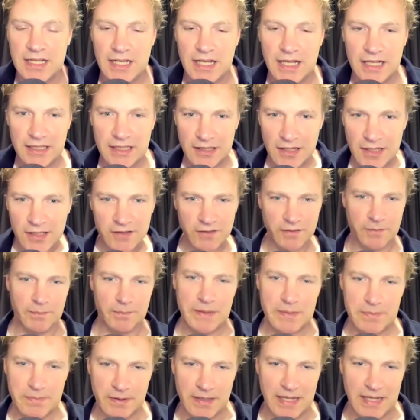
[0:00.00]
A lot of
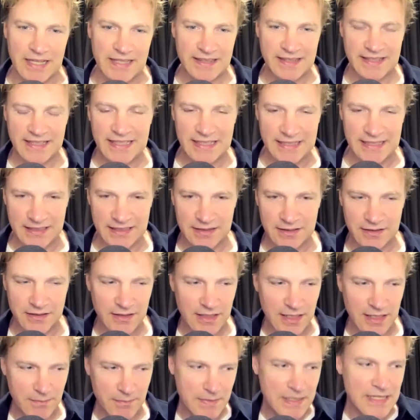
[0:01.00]
people I think,
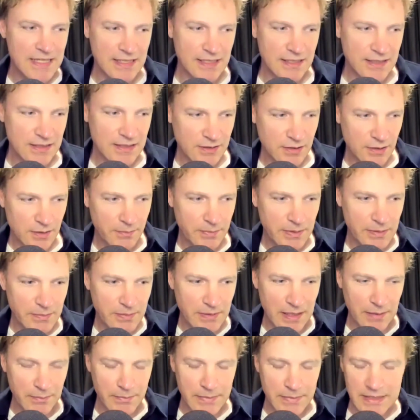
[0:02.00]
or I meet,
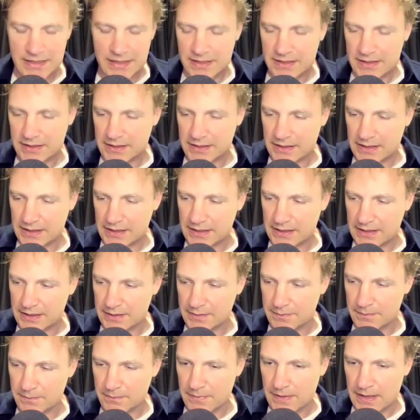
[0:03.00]
people I meet, I
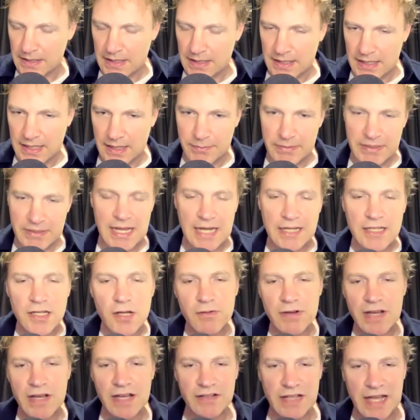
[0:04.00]

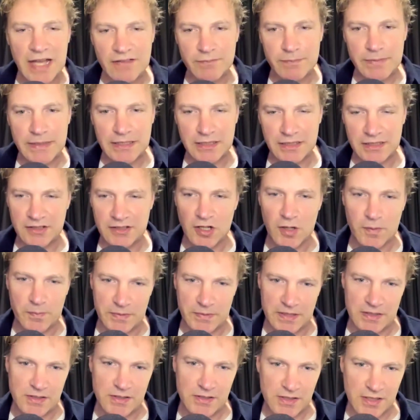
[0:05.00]
know I've been
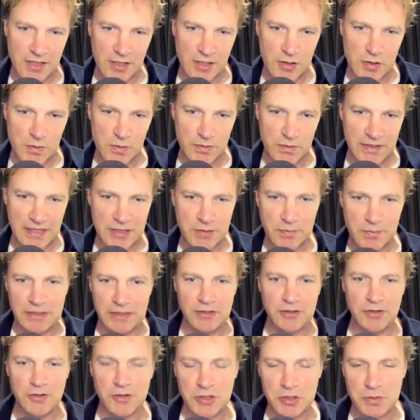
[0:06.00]
adopted, so that's been
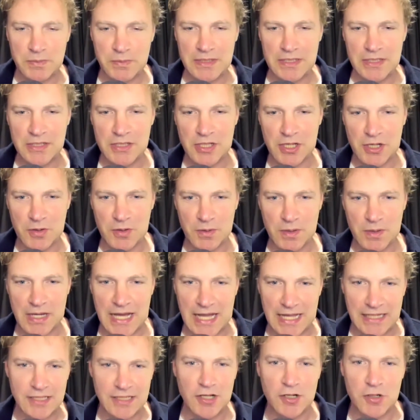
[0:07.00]
told to me, so
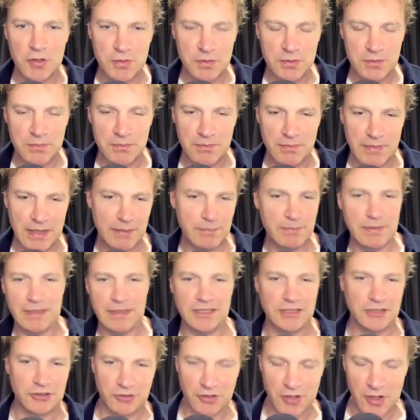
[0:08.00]
I know my
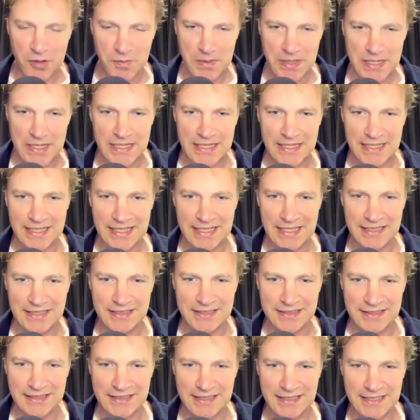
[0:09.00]
biggest trauma,
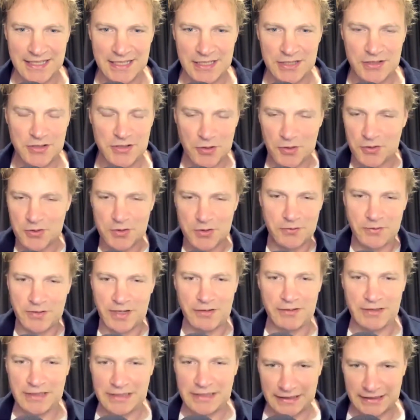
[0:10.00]
and it's also
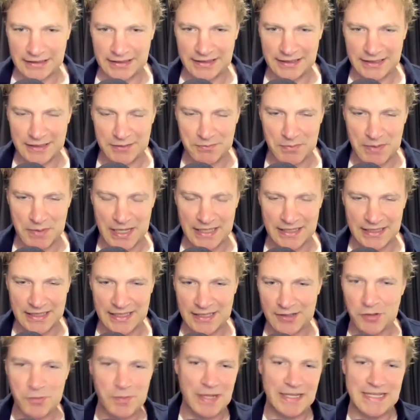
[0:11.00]
very clear in
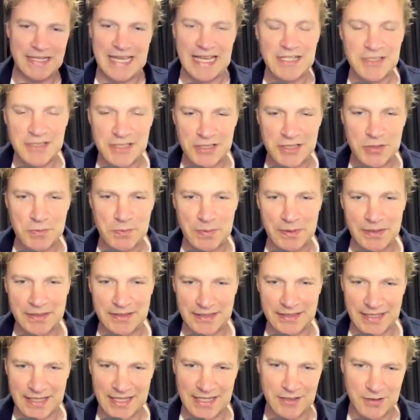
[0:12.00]
all my actions,
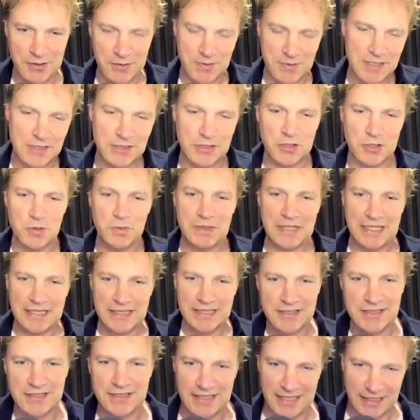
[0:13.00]
but I always knew
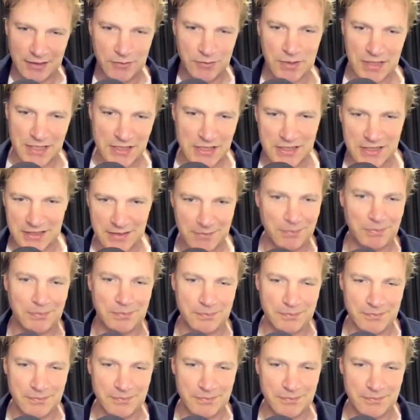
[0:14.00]
that was the